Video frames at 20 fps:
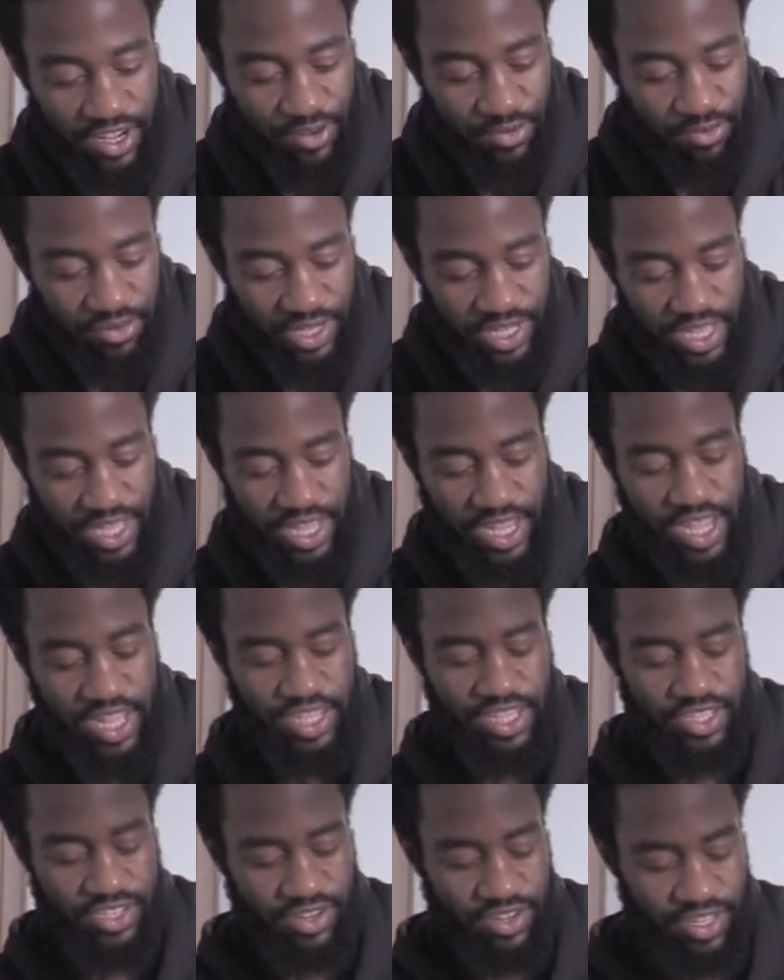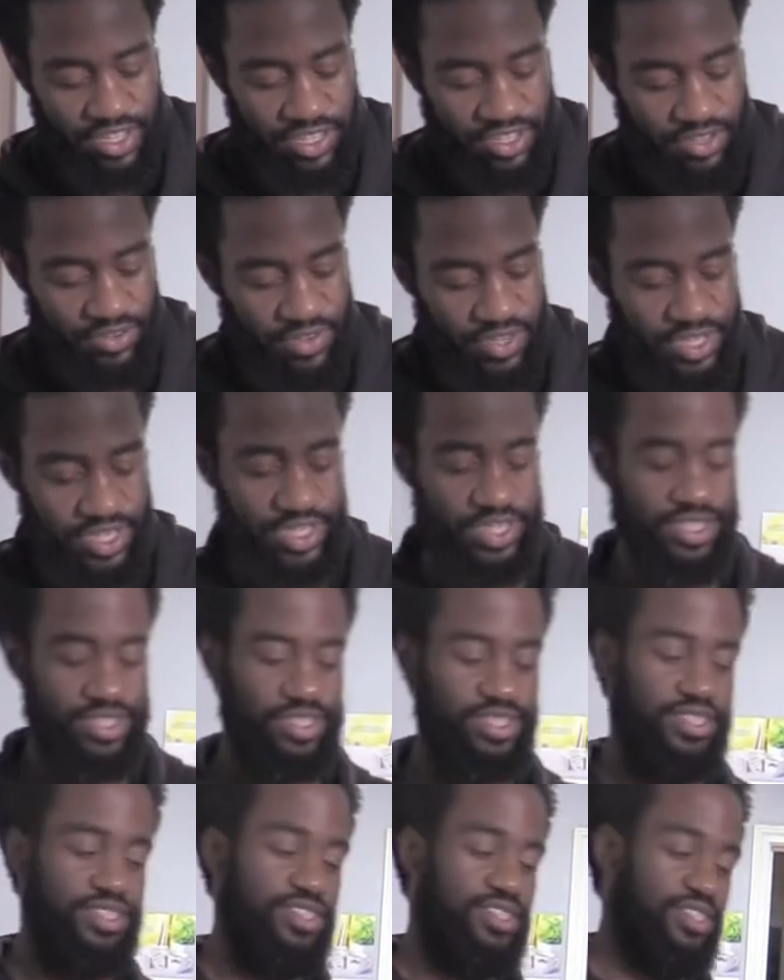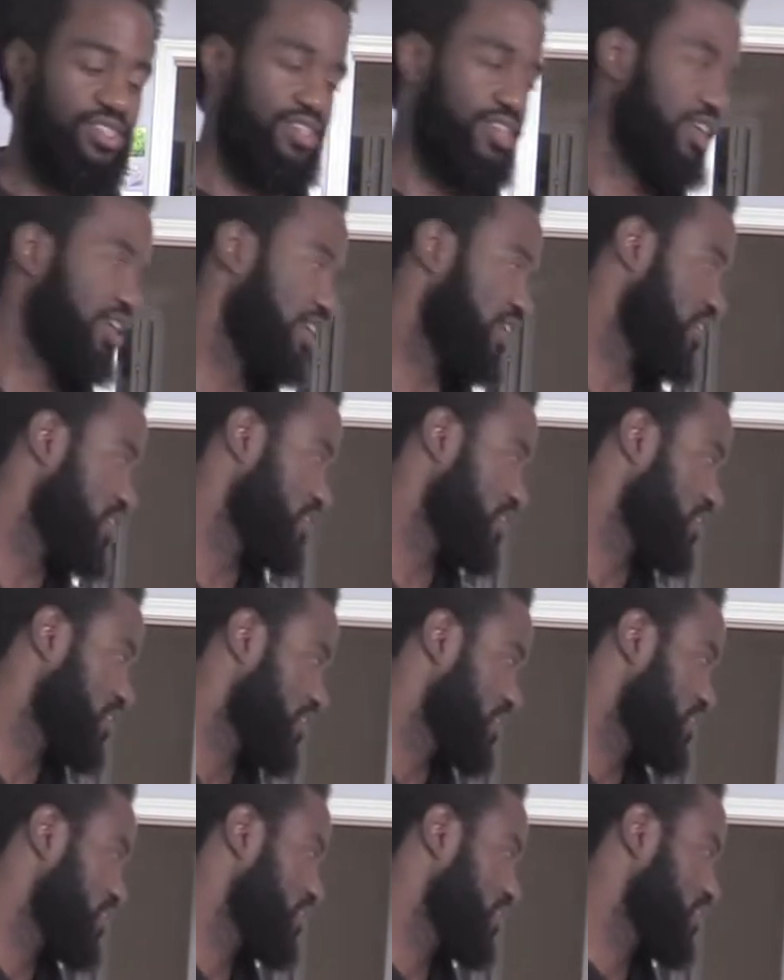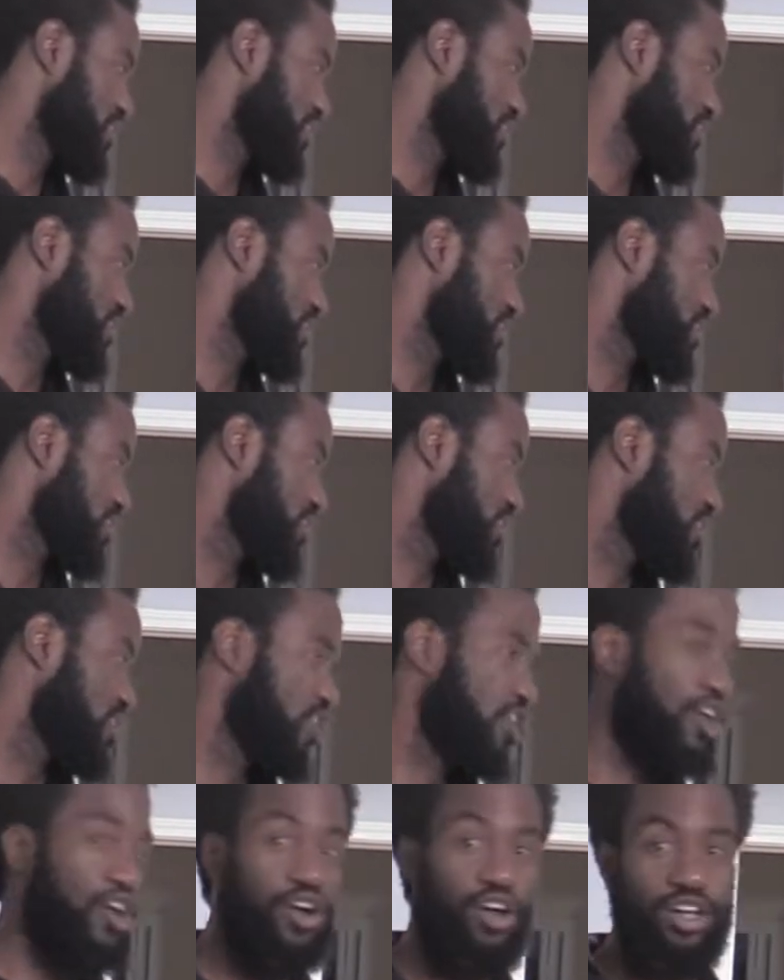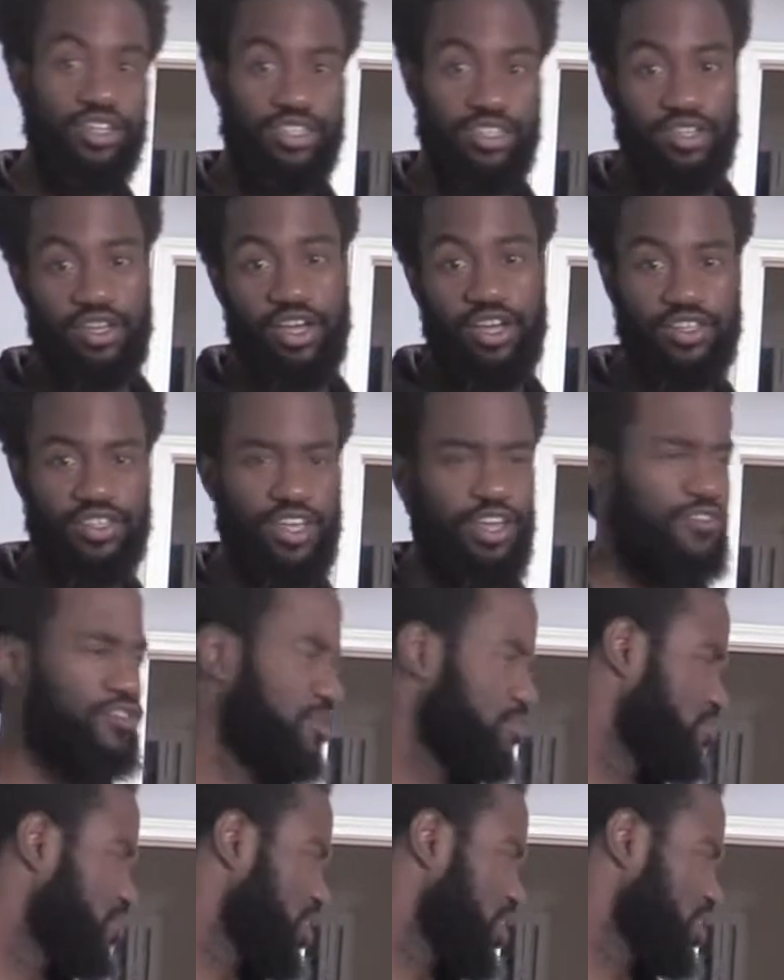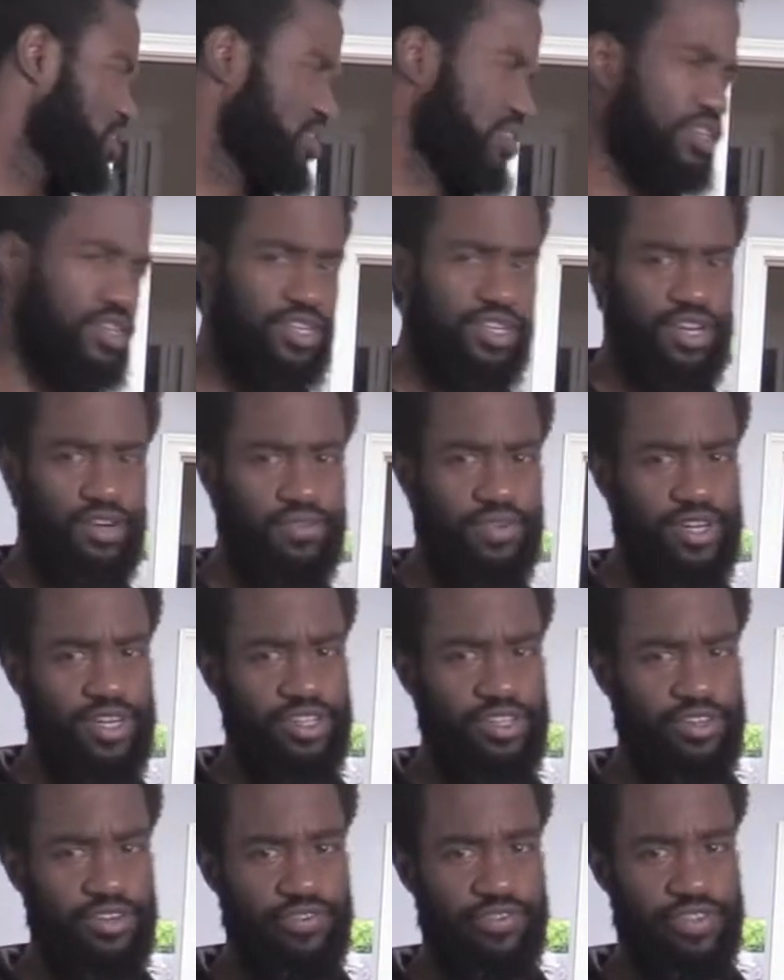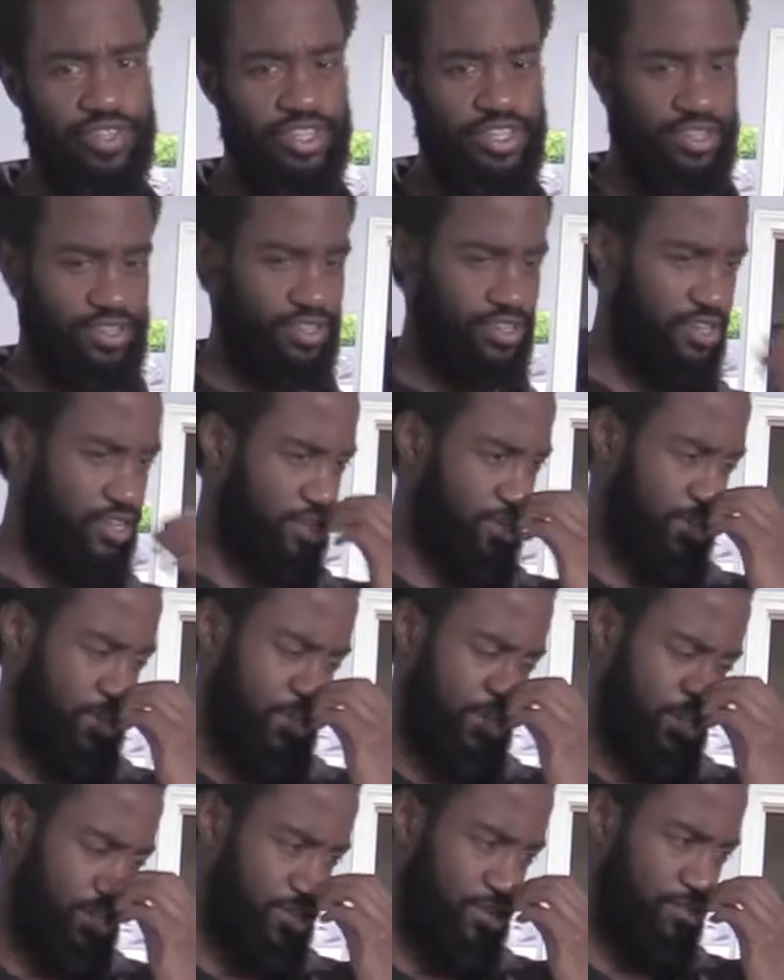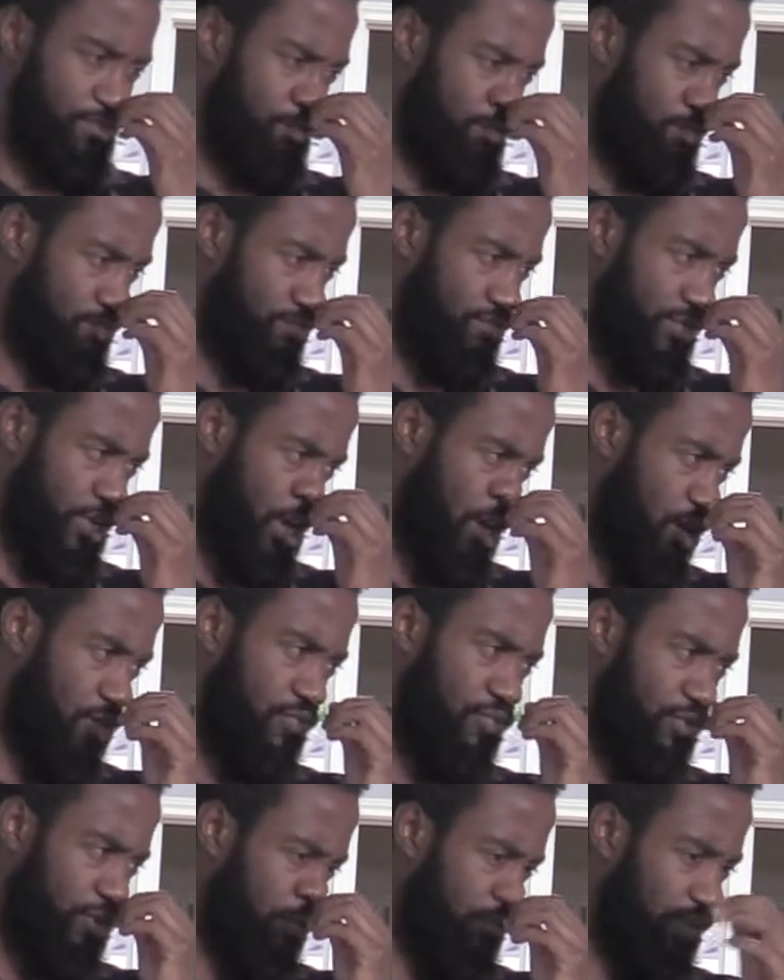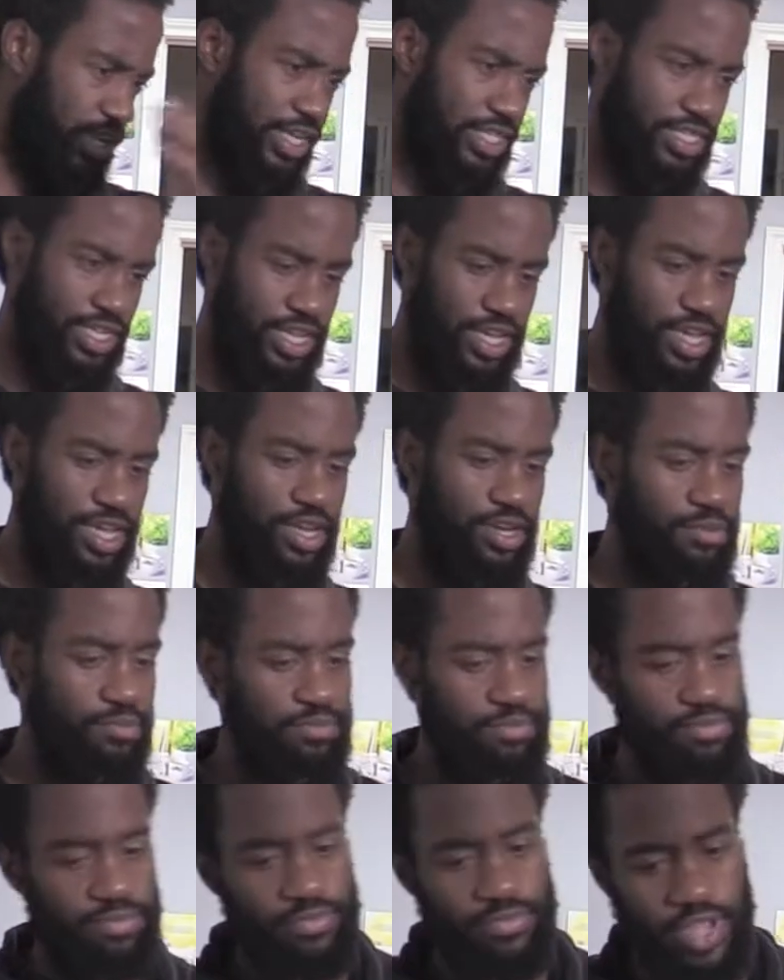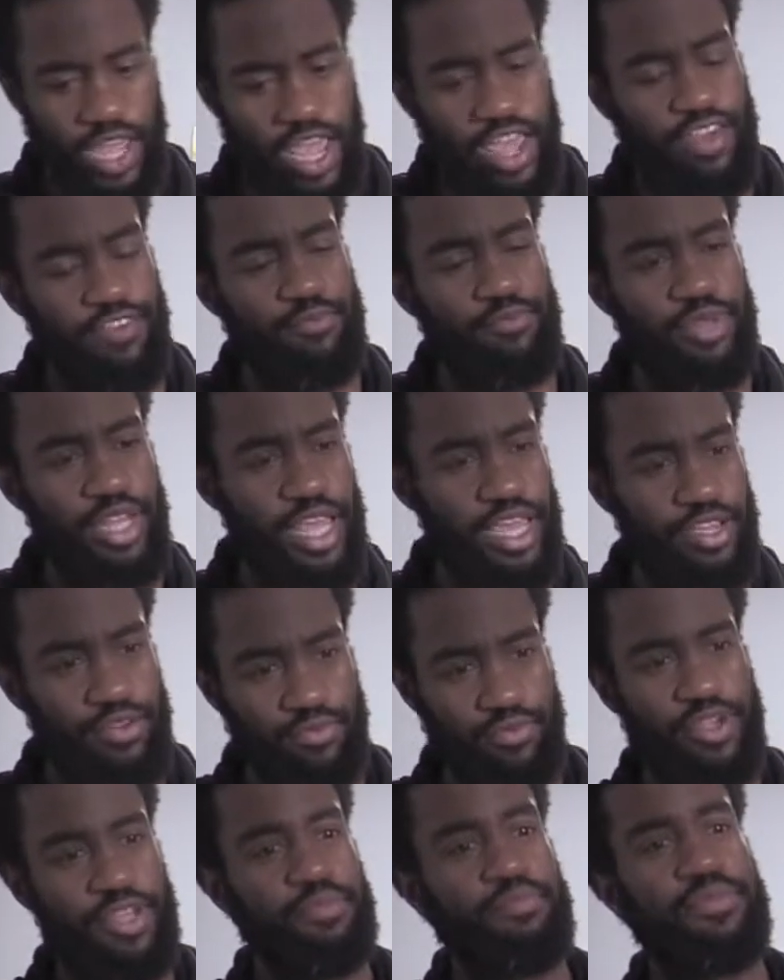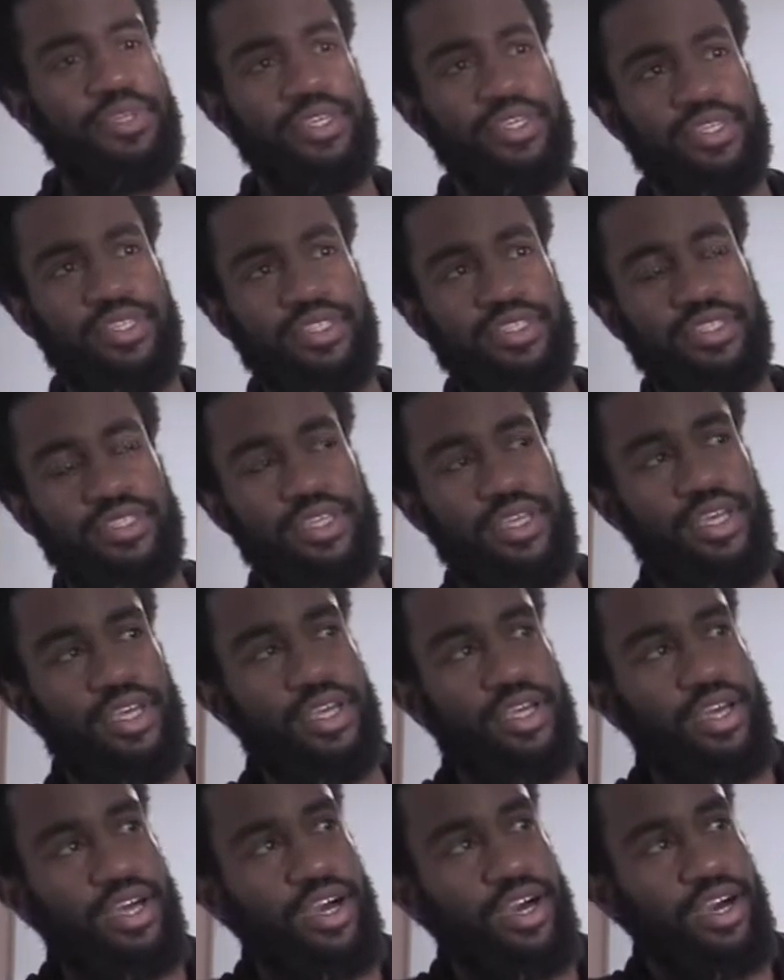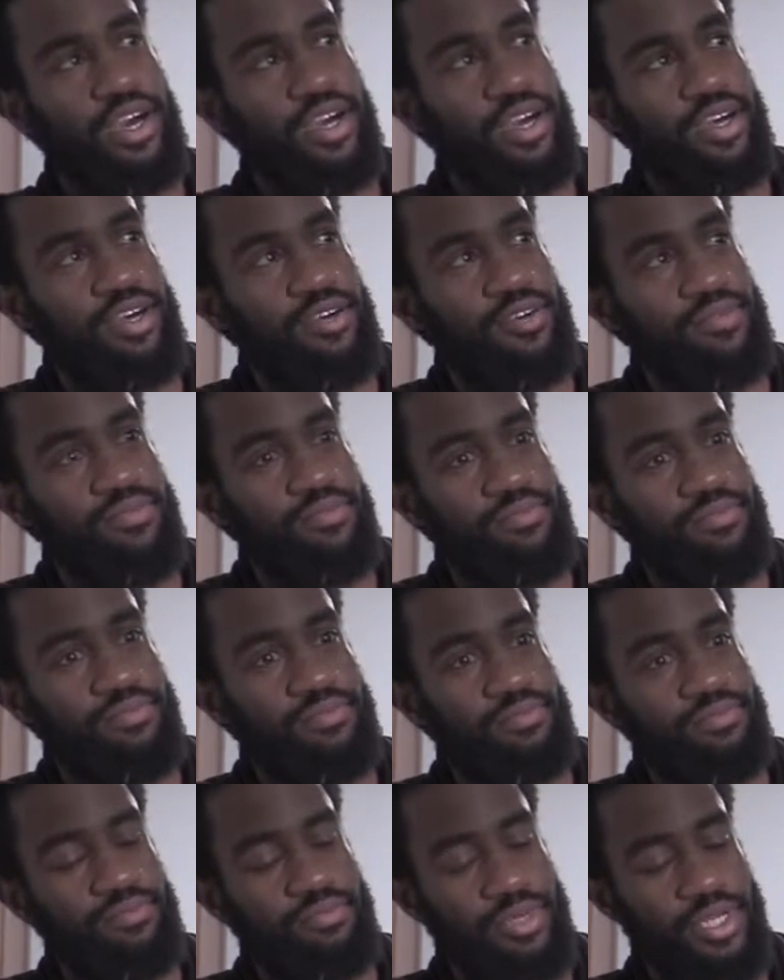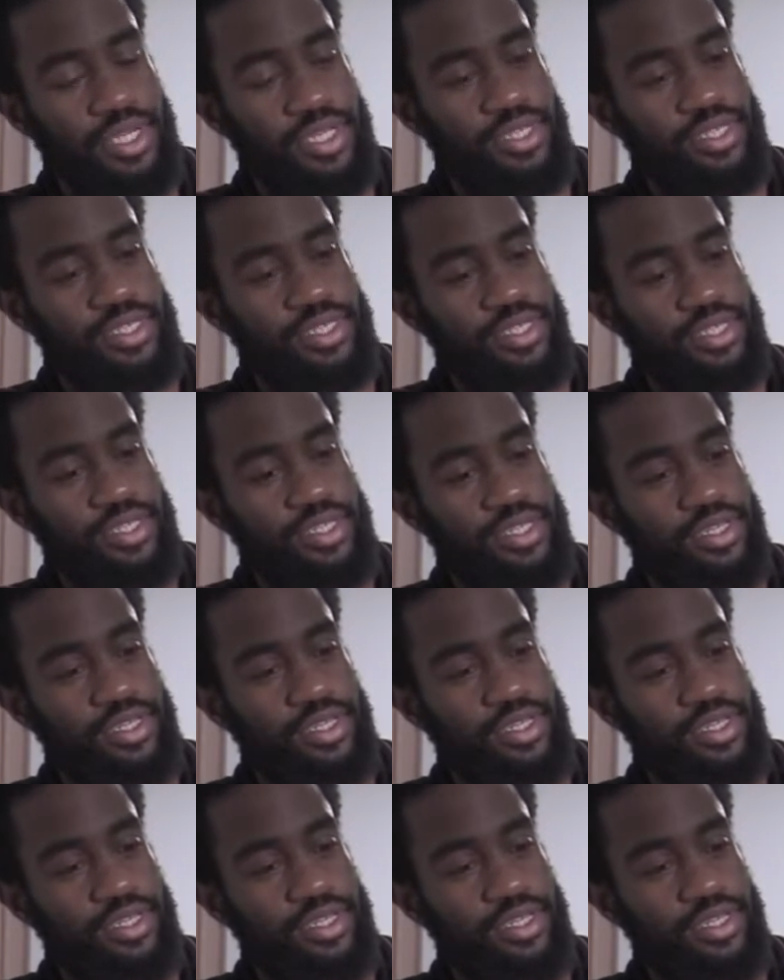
But yeah, these are all the ingredients, and I also have some beans cooking already over there. I would have liked to have black and red beans, but